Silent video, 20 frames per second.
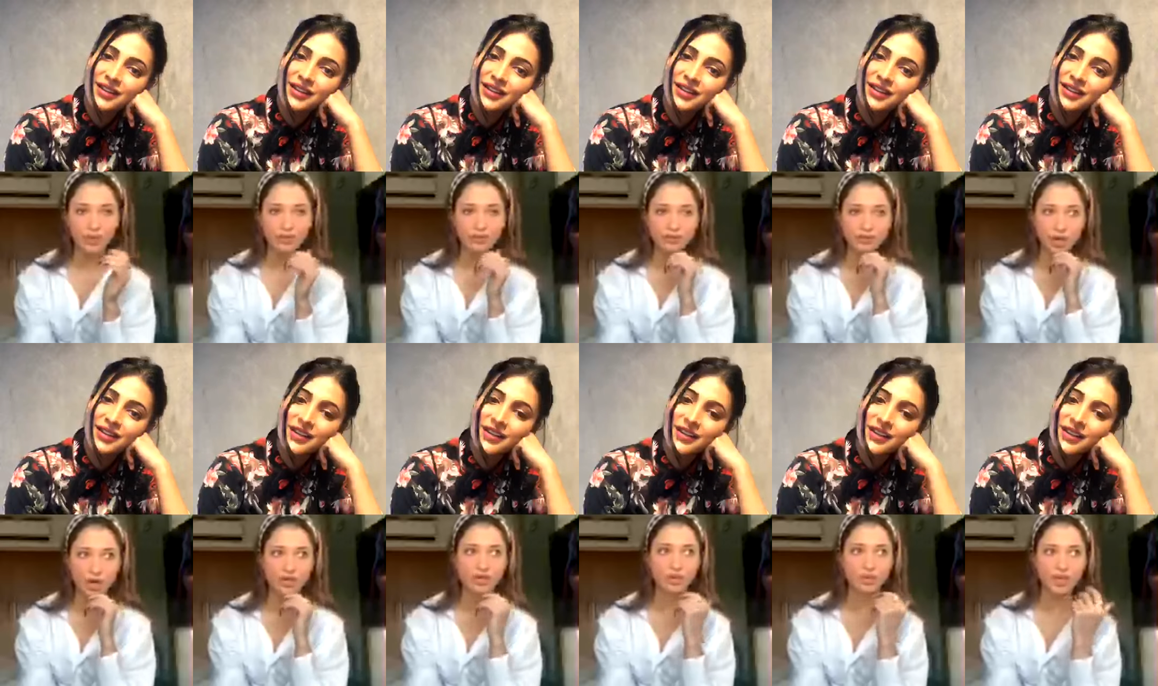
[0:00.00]
Speaker 1: but
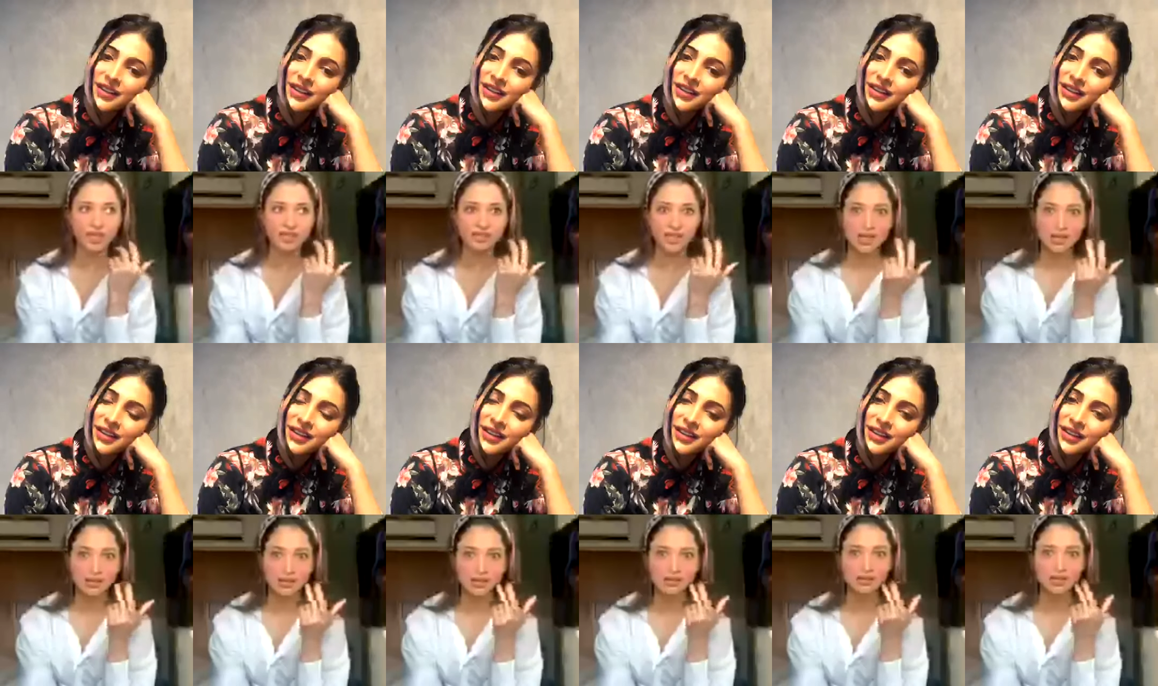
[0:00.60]
not to
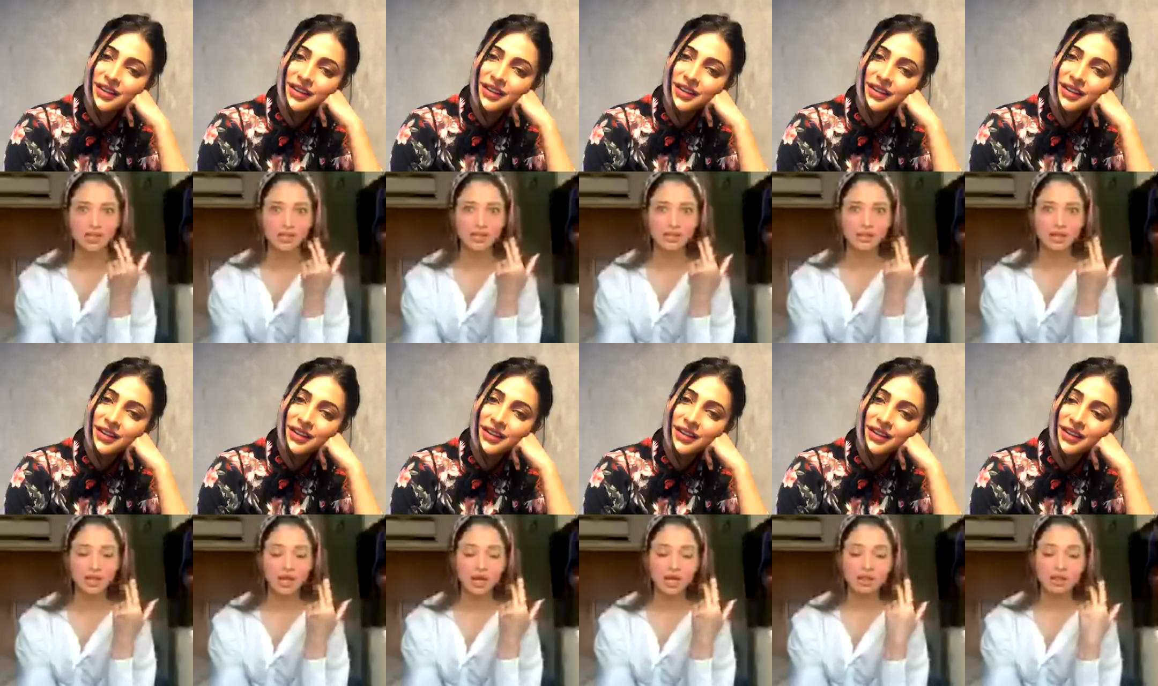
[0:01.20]
excessively
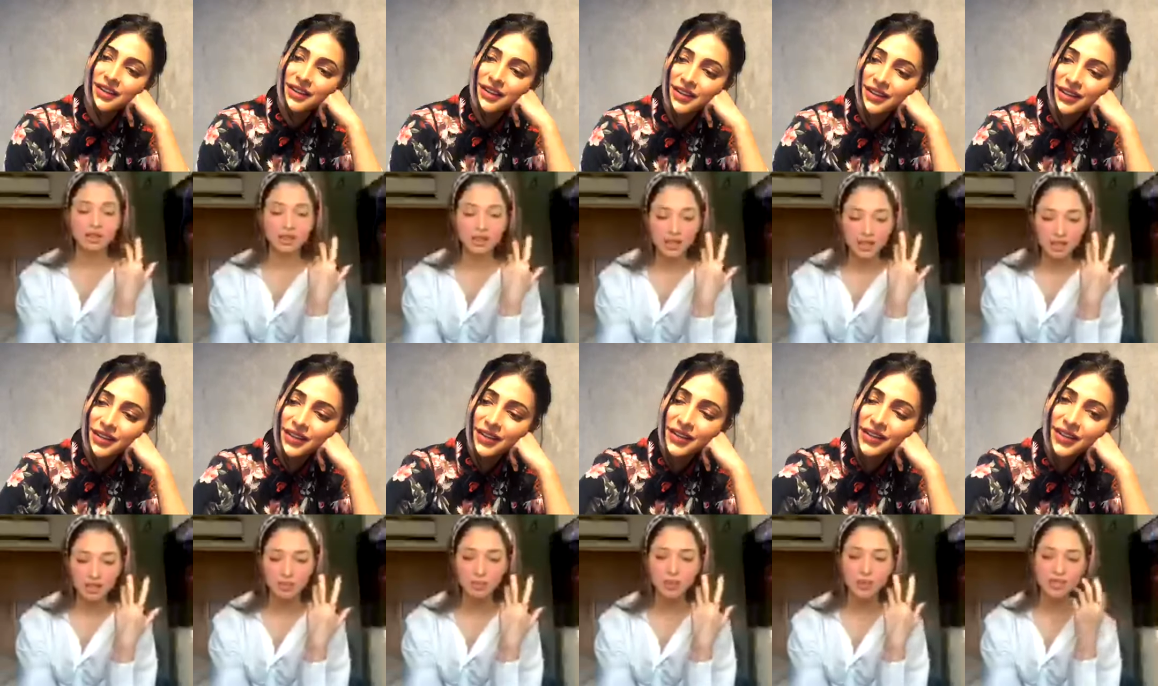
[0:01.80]

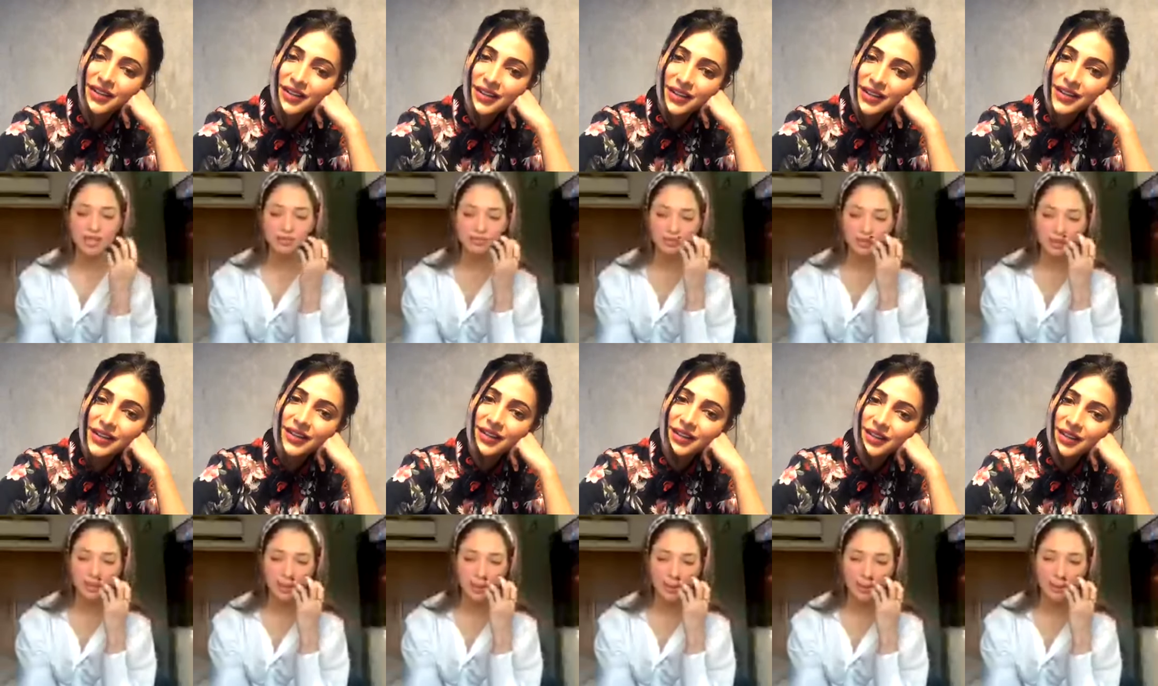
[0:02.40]
think, because I
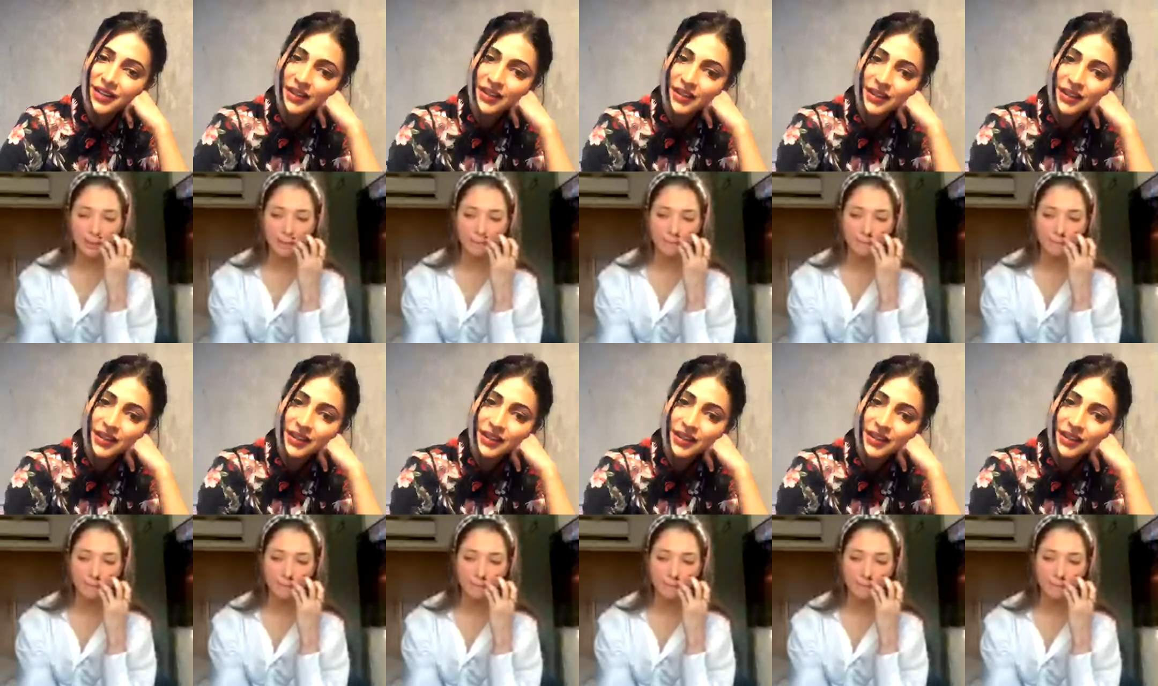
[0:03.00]
feel like